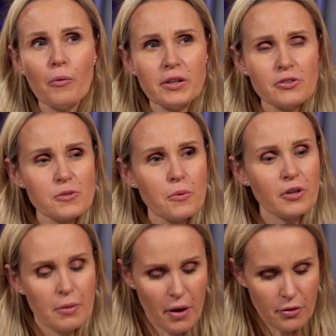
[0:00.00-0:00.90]
when you
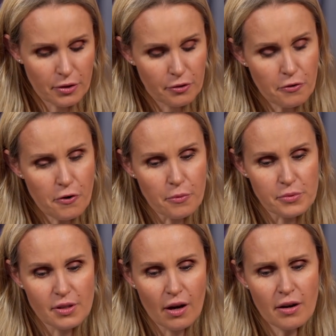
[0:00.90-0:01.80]
spoke about the
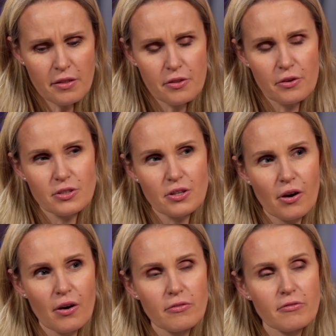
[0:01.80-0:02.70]
groups, I thought
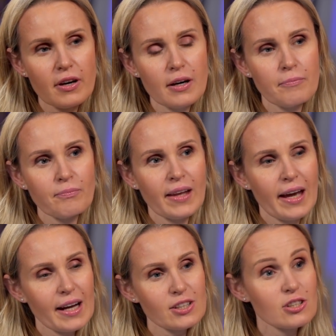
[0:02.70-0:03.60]
of
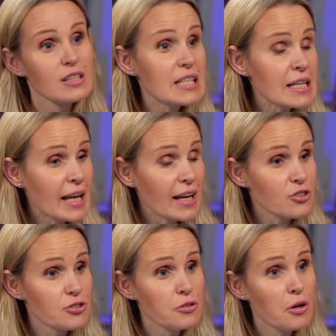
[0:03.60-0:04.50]
actually
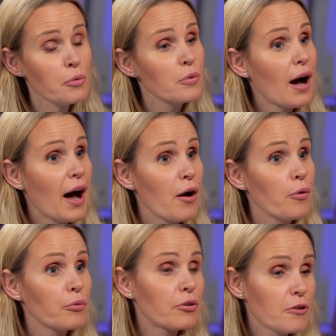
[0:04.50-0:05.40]
teenagers. You know
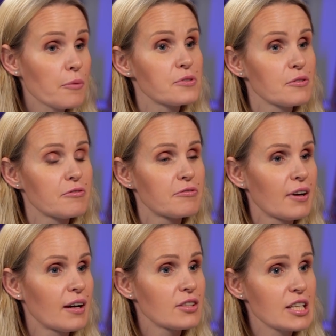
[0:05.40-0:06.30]
how groups of
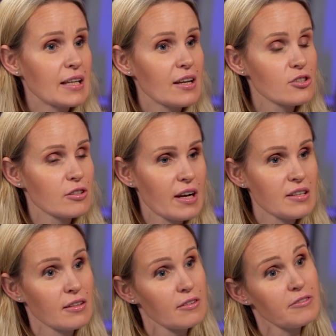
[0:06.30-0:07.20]
teenagers
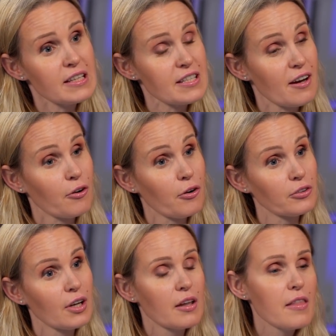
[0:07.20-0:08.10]
creating graffiti are
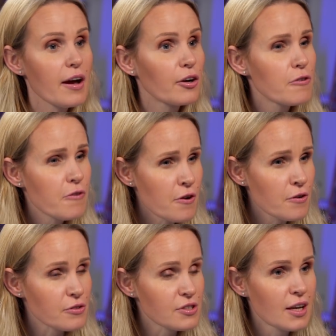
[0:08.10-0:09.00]
called? They are
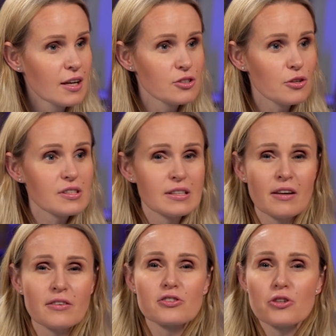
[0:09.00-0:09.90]
crews. So it's
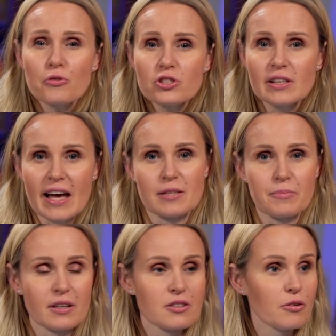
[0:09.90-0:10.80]
another social
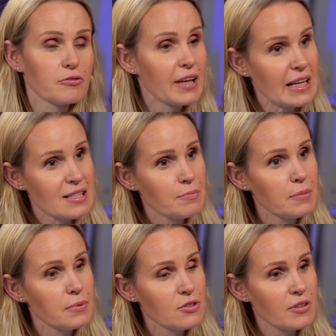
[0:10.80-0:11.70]
aspect of getting
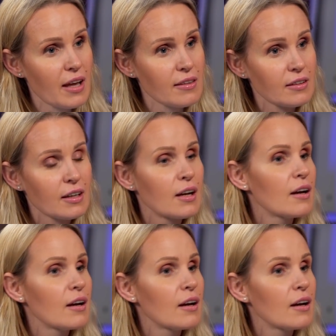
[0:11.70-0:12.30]
people together